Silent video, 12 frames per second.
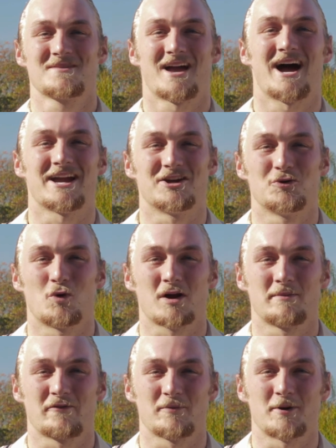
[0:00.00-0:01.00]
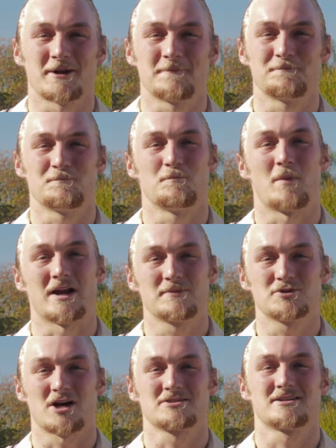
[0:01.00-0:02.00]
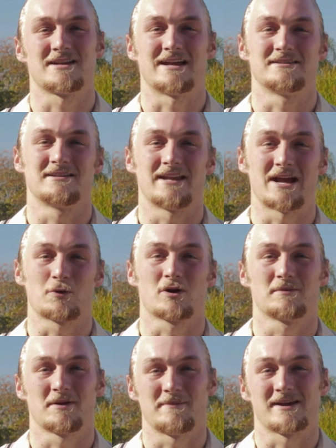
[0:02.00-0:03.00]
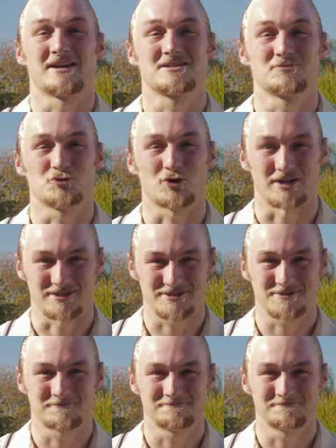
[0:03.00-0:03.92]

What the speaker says: Hi, welcome everybody. My name's Austin and today we're going to be making some drinks.